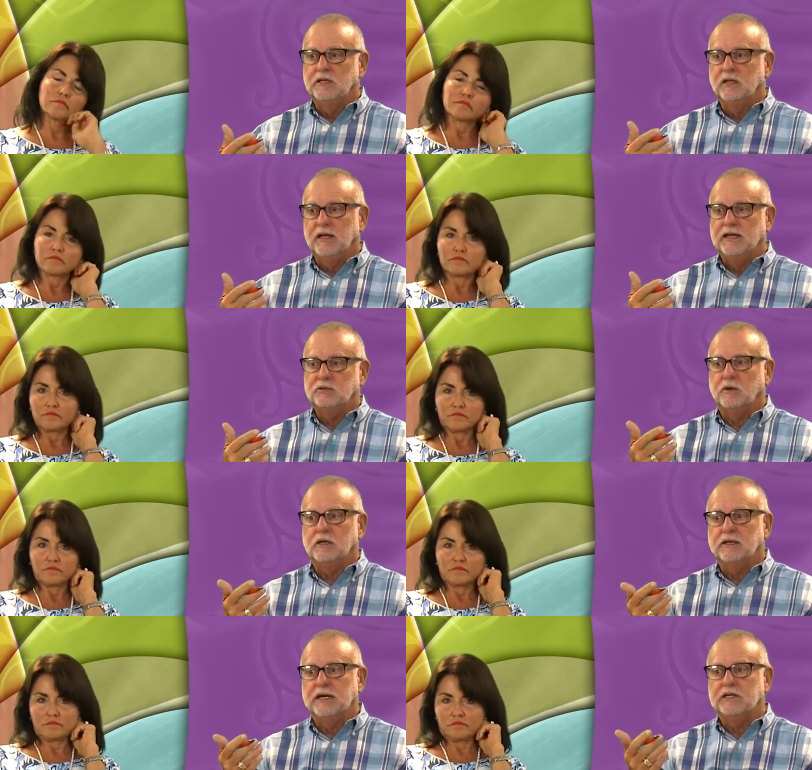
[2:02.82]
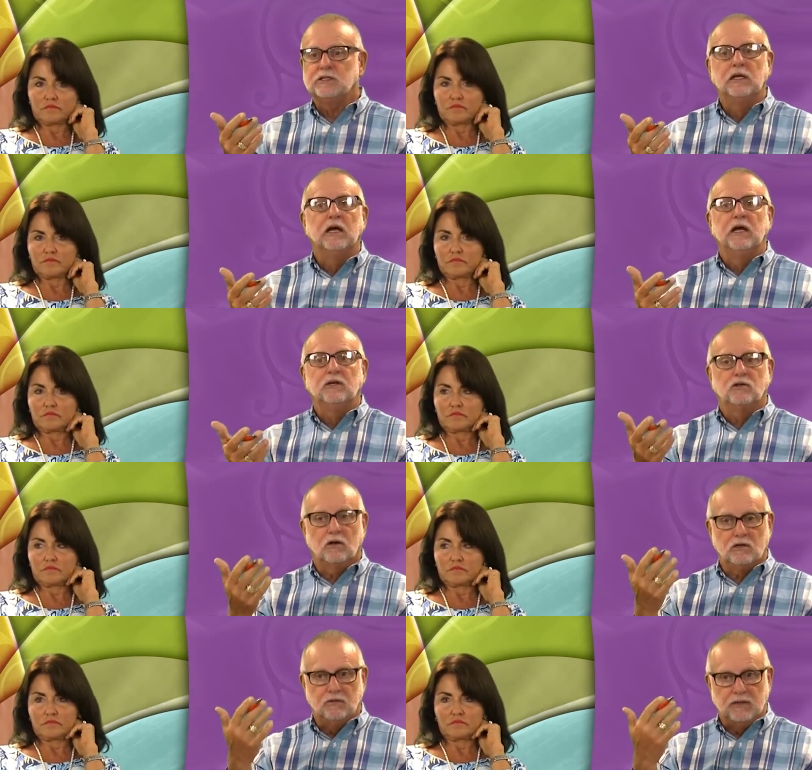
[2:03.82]
Speaker 1: in the last podcast and
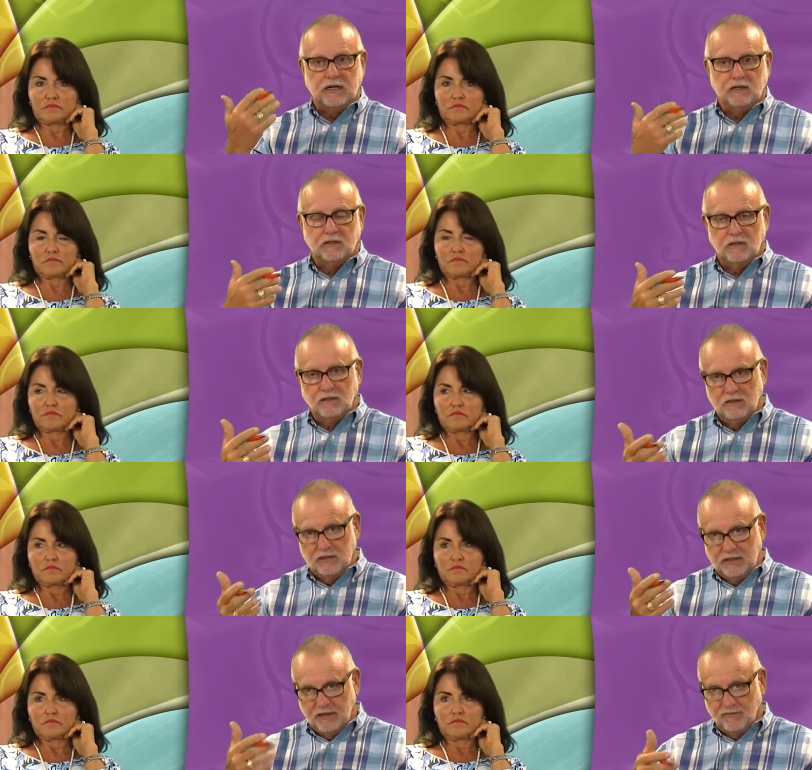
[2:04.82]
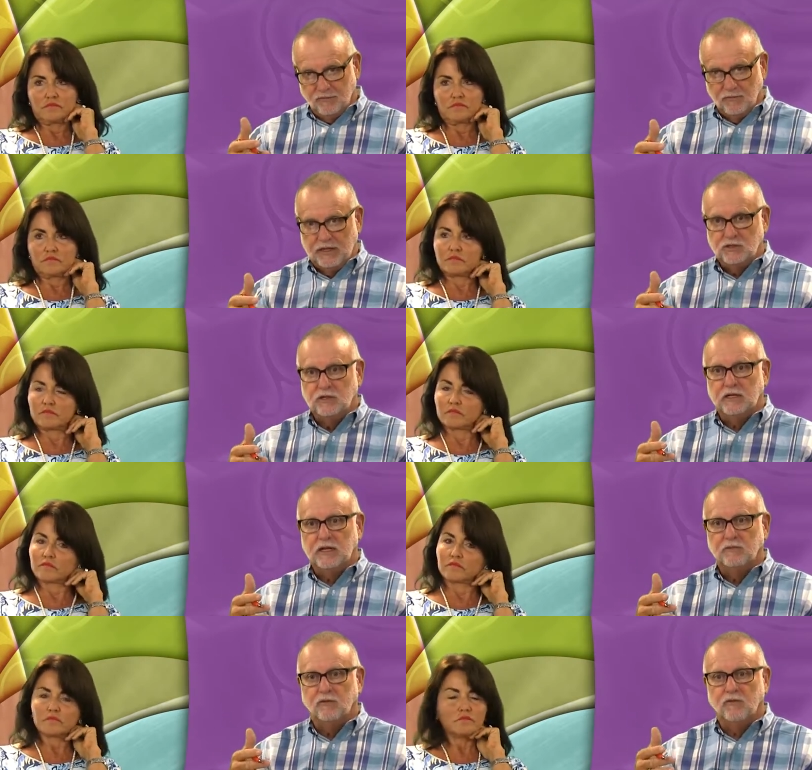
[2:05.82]
talked about the information
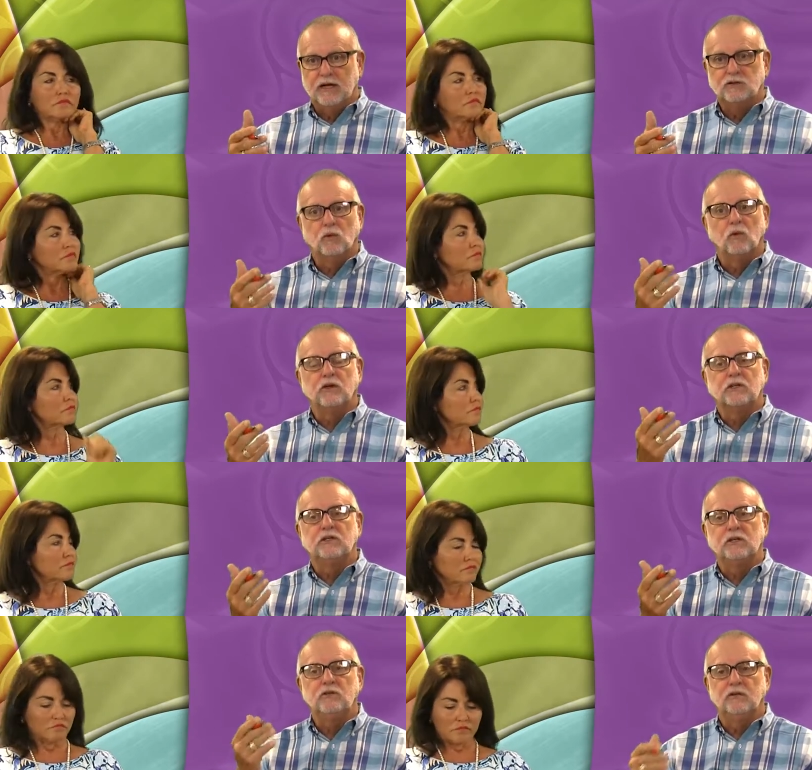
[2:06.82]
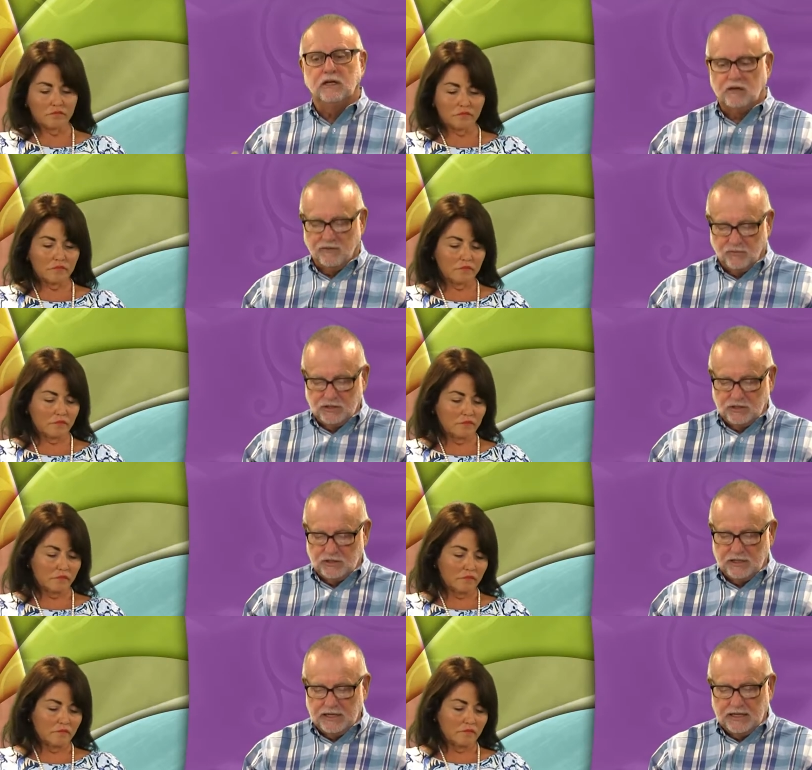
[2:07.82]
that it provides. We want to continue that
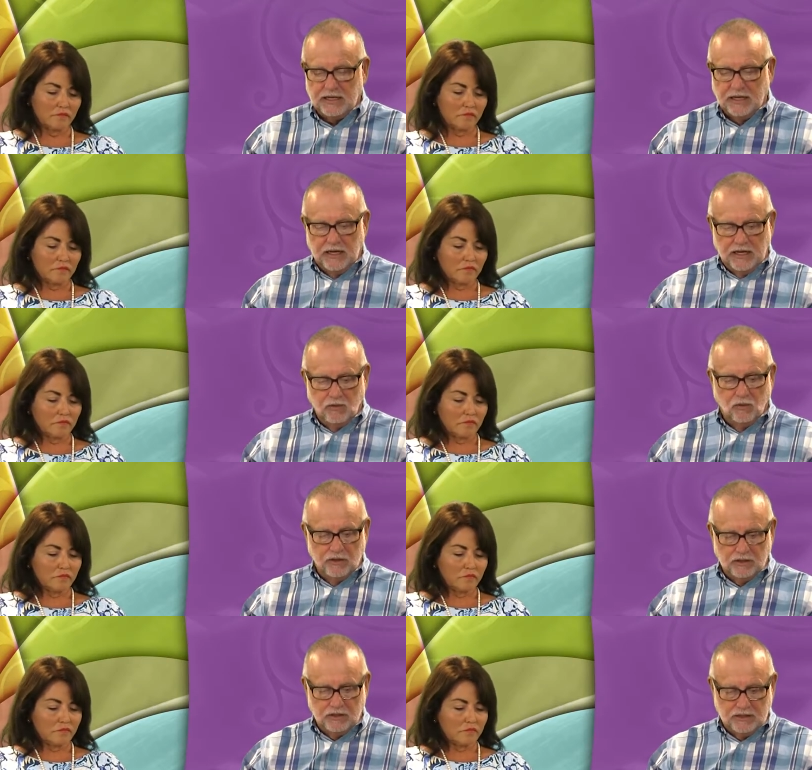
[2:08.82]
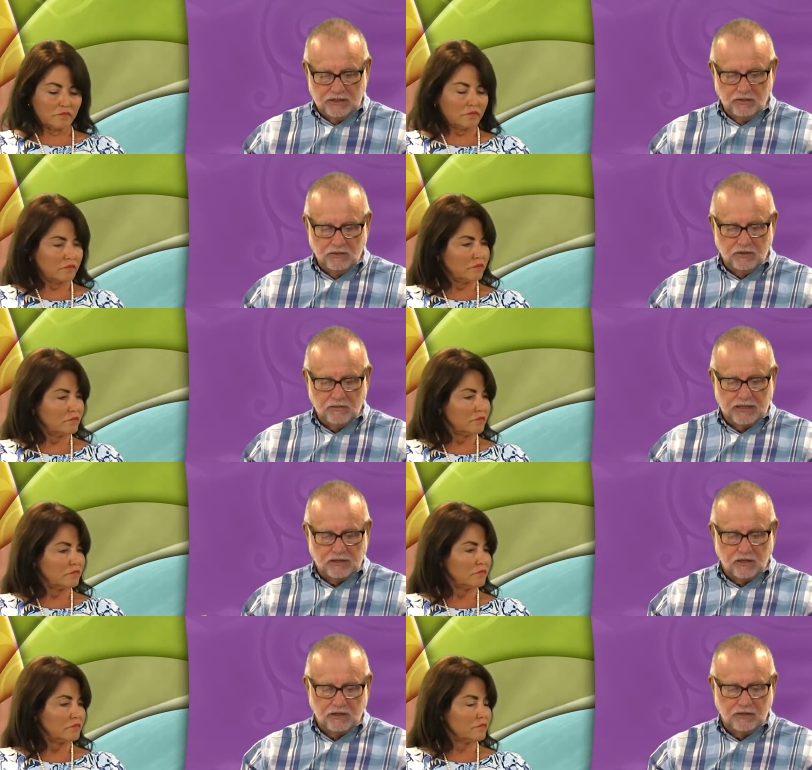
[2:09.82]
conversation today and we want to continue it by
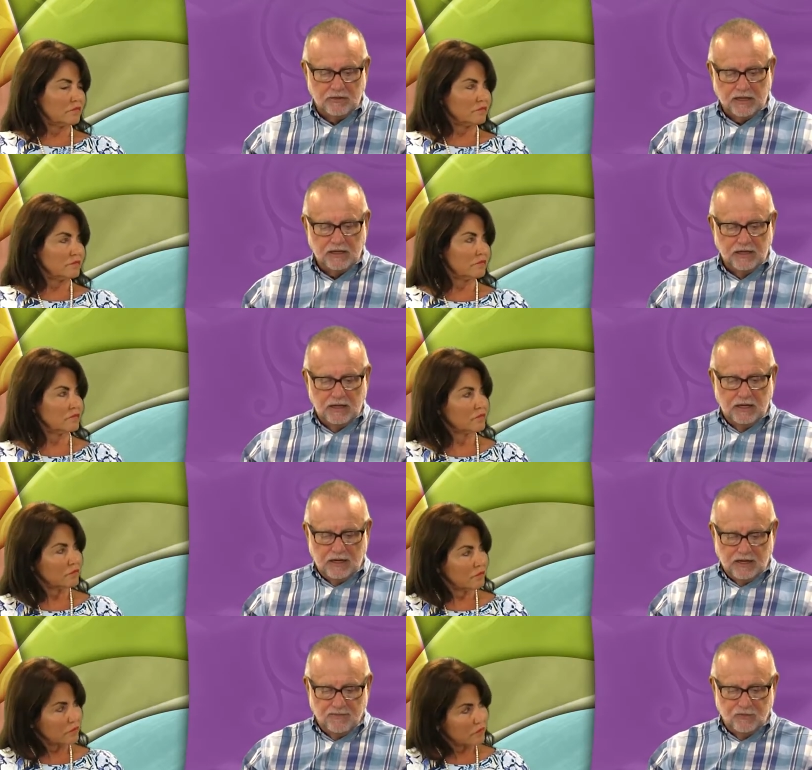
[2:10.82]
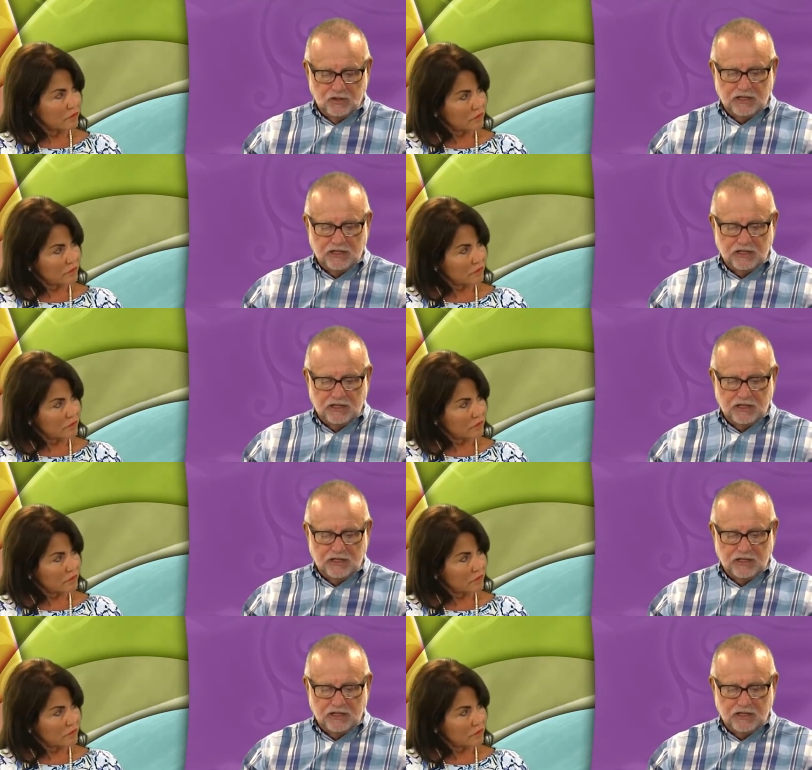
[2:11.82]
talking about uh, the